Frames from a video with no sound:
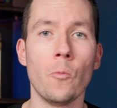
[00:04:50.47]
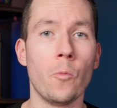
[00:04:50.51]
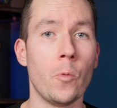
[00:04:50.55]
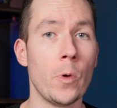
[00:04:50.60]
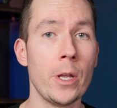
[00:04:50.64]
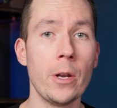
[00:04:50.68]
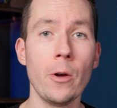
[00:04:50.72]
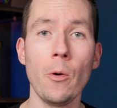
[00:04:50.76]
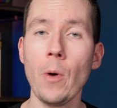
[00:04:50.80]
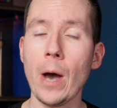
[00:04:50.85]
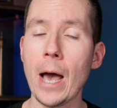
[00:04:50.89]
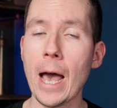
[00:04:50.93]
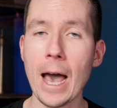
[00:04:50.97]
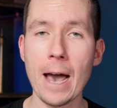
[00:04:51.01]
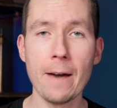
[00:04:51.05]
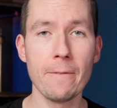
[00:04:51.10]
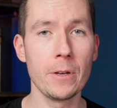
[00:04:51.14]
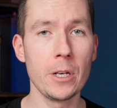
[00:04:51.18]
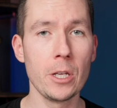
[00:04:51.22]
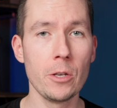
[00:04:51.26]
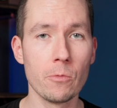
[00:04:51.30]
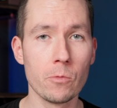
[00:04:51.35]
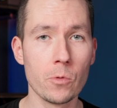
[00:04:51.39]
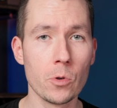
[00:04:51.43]
We don't have
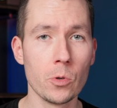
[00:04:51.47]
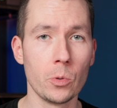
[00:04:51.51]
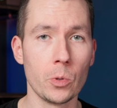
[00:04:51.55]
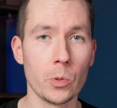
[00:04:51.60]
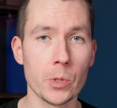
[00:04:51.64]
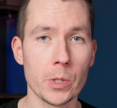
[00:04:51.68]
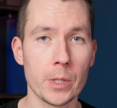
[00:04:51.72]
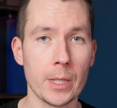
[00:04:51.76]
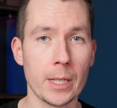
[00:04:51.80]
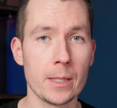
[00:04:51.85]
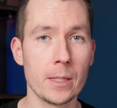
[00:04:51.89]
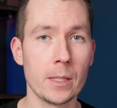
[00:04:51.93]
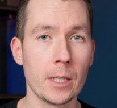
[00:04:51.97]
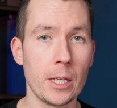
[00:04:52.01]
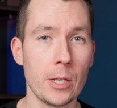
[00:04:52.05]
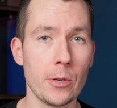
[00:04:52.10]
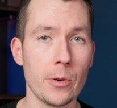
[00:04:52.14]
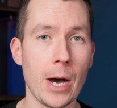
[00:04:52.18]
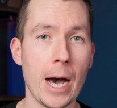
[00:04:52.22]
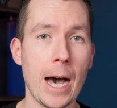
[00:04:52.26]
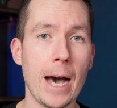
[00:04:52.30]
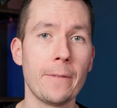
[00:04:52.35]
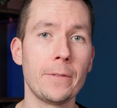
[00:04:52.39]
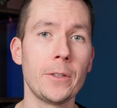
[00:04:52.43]
any rules that say
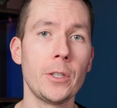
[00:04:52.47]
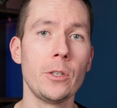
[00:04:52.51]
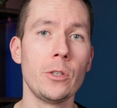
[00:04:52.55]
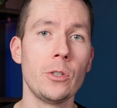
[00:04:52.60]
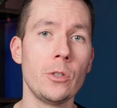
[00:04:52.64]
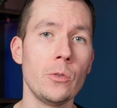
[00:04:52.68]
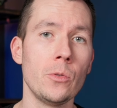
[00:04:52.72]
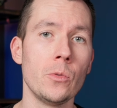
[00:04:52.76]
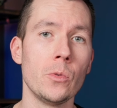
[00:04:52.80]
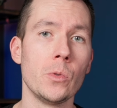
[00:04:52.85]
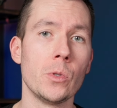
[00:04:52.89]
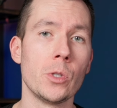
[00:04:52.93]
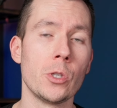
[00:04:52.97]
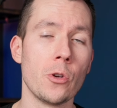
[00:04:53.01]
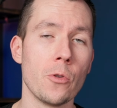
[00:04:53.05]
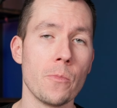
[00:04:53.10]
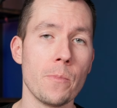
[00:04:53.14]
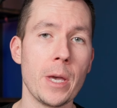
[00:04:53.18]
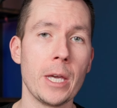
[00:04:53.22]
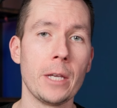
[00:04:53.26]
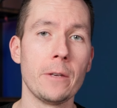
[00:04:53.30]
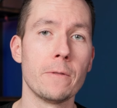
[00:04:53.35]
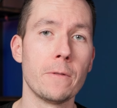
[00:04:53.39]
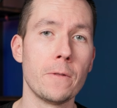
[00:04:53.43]
you have to use your
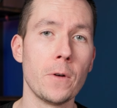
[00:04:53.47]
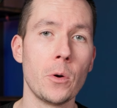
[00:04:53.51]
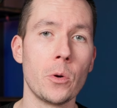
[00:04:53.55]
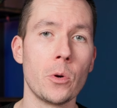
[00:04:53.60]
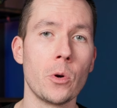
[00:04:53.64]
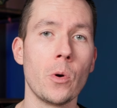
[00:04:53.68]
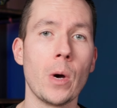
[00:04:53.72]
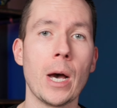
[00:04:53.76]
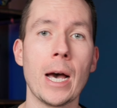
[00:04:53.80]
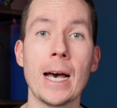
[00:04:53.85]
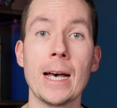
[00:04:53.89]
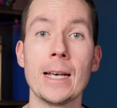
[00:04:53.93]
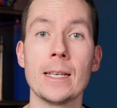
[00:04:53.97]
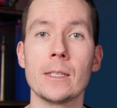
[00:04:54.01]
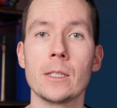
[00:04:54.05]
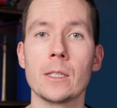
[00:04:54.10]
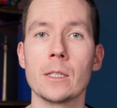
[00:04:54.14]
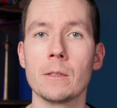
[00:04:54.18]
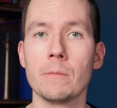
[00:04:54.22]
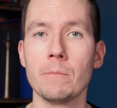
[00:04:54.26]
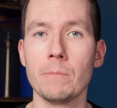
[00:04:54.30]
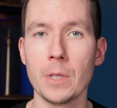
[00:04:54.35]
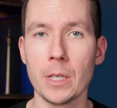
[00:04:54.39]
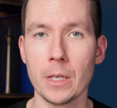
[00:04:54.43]
main photo
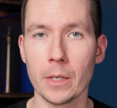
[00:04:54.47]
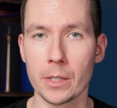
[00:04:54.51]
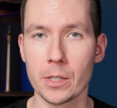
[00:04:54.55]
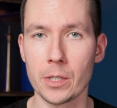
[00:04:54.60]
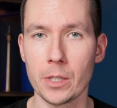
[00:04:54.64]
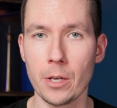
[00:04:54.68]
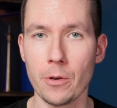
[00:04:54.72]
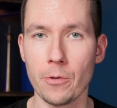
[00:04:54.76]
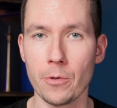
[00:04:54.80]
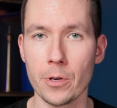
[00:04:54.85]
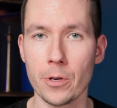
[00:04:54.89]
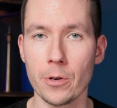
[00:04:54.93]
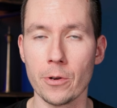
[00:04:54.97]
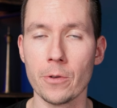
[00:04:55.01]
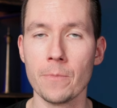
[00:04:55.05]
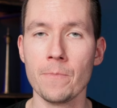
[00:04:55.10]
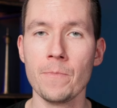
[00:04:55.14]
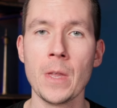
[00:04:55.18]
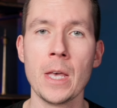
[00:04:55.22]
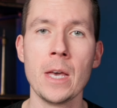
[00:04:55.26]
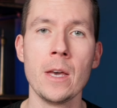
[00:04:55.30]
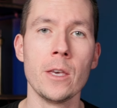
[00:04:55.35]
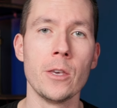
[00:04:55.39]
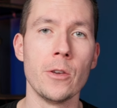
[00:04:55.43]
as the exterior.
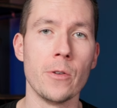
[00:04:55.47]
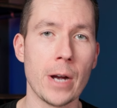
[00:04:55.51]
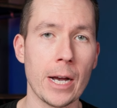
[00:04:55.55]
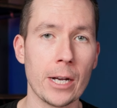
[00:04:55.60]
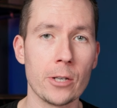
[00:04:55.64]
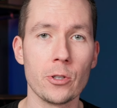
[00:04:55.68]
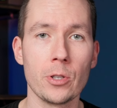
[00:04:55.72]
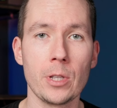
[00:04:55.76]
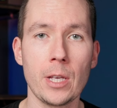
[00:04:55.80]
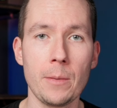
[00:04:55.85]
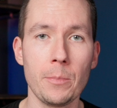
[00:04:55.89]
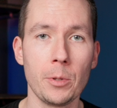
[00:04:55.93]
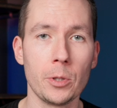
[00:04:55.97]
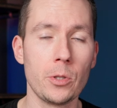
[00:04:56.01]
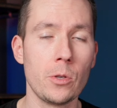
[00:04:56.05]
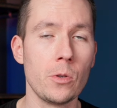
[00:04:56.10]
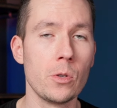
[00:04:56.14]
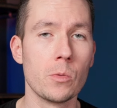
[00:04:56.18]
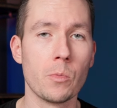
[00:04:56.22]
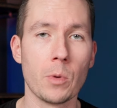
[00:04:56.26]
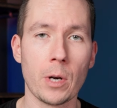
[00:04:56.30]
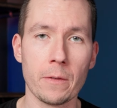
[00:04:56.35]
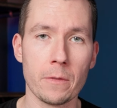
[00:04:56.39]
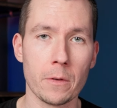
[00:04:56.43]
You're actually able to
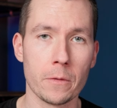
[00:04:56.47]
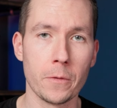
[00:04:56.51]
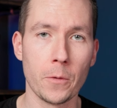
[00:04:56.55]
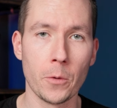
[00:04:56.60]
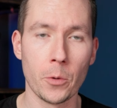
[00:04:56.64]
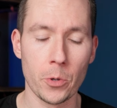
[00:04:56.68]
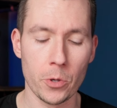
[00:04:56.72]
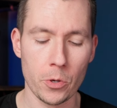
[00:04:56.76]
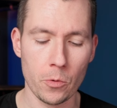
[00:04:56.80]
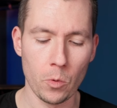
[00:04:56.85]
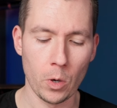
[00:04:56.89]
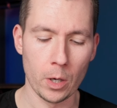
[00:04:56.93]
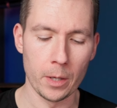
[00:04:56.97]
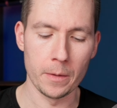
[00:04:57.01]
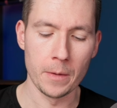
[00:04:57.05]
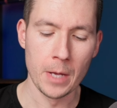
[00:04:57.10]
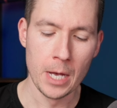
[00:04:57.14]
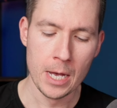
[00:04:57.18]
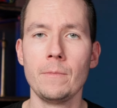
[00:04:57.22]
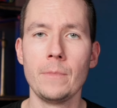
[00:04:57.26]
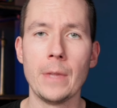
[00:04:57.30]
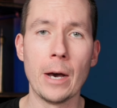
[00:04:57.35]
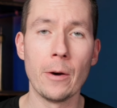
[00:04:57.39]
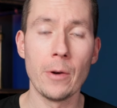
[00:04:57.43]
use whatever photo you want.
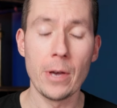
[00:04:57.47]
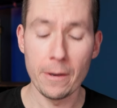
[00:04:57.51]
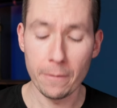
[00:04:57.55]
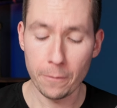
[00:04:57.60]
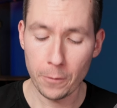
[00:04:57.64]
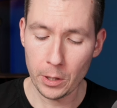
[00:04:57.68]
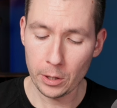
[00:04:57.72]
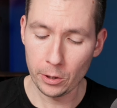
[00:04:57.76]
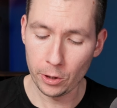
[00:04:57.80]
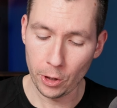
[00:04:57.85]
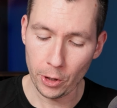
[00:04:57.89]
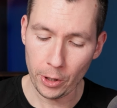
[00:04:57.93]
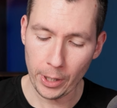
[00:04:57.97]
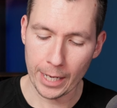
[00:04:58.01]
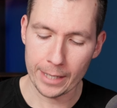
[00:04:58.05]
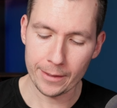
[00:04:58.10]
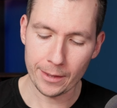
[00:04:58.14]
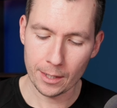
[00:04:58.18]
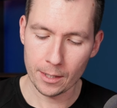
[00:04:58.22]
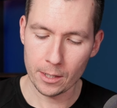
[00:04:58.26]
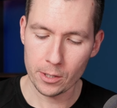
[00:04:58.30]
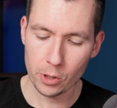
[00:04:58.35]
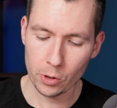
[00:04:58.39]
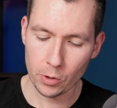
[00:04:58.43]
Now, if we look
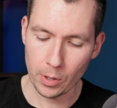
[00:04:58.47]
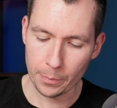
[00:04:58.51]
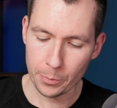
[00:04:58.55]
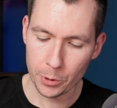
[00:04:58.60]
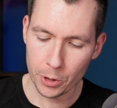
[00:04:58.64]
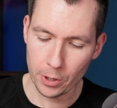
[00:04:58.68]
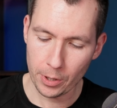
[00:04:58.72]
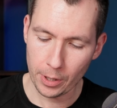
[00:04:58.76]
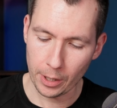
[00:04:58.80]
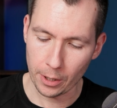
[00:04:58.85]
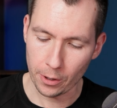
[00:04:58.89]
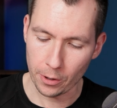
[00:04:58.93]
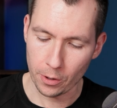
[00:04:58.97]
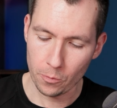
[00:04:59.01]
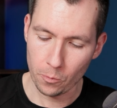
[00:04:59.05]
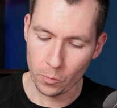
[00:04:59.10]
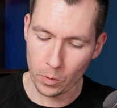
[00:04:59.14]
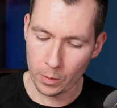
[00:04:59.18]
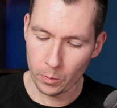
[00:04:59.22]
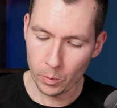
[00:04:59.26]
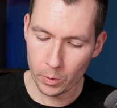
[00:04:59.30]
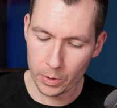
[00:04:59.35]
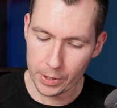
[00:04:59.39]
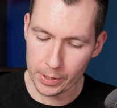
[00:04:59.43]
at the description here,
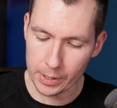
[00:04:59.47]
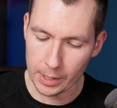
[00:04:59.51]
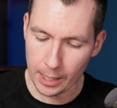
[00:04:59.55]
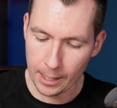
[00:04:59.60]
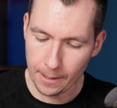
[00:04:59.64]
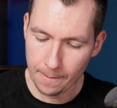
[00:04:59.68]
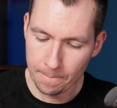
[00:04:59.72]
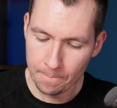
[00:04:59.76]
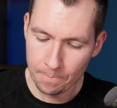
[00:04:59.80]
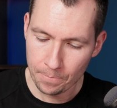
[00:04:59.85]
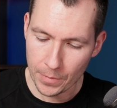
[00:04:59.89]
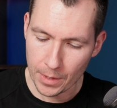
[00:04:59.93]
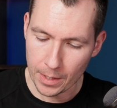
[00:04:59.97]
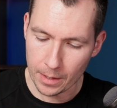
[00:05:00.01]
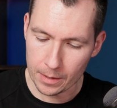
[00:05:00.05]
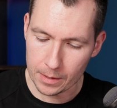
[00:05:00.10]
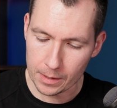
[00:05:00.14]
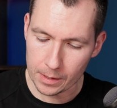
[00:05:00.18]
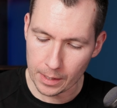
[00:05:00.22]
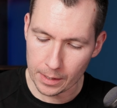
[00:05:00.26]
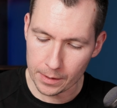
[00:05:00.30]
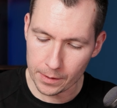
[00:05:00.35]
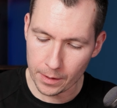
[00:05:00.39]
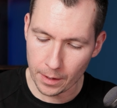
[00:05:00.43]
we will see that it
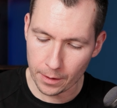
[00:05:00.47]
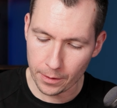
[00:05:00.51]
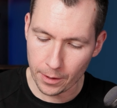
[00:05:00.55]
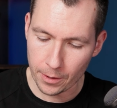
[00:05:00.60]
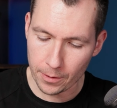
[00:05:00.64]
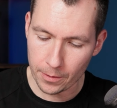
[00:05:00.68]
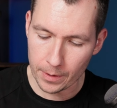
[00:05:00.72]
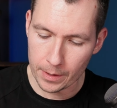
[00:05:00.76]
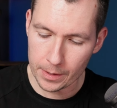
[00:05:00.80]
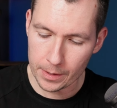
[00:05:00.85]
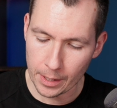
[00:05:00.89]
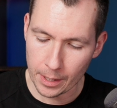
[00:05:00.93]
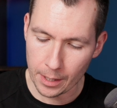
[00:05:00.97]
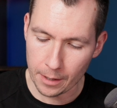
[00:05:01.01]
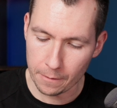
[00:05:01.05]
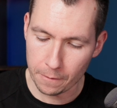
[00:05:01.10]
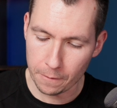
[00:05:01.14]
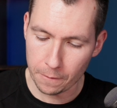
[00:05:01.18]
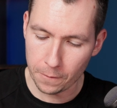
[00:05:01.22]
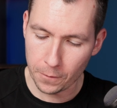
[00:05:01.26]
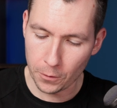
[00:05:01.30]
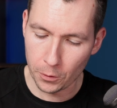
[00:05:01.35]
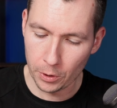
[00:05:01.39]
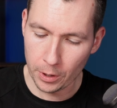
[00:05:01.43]
says that there a
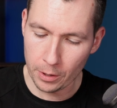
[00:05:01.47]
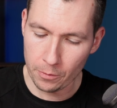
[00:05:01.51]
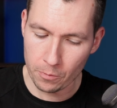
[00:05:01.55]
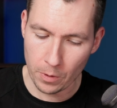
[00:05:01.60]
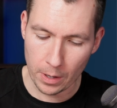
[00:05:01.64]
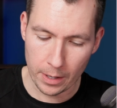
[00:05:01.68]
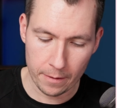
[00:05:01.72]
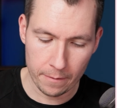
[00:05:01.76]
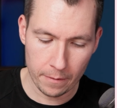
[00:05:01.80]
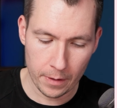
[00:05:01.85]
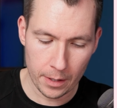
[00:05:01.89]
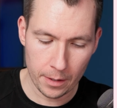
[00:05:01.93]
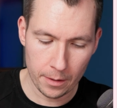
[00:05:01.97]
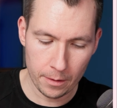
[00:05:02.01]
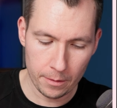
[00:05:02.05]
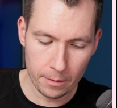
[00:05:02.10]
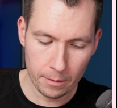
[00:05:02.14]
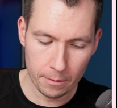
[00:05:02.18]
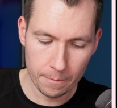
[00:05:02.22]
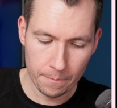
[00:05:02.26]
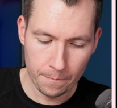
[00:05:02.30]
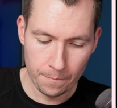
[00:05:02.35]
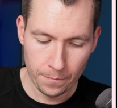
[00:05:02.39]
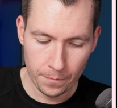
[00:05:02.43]
fully
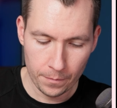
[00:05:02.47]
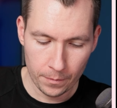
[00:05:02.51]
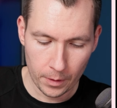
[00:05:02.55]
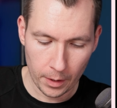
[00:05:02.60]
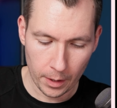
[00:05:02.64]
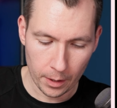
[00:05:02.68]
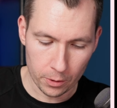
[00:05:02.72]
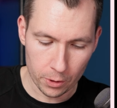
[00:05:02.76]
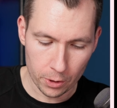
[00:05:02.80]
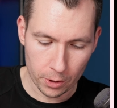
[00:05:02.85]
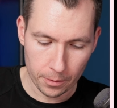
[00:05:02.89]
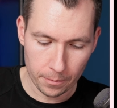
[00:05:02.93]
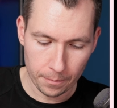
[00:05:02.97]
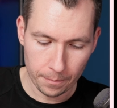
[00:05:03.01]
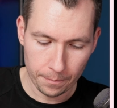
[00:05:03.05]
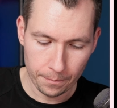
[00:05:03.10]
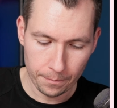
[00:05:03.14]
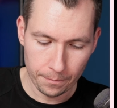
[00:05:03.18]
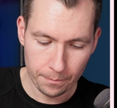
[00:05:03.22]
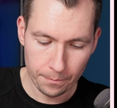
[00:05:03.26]
renovated kitchen.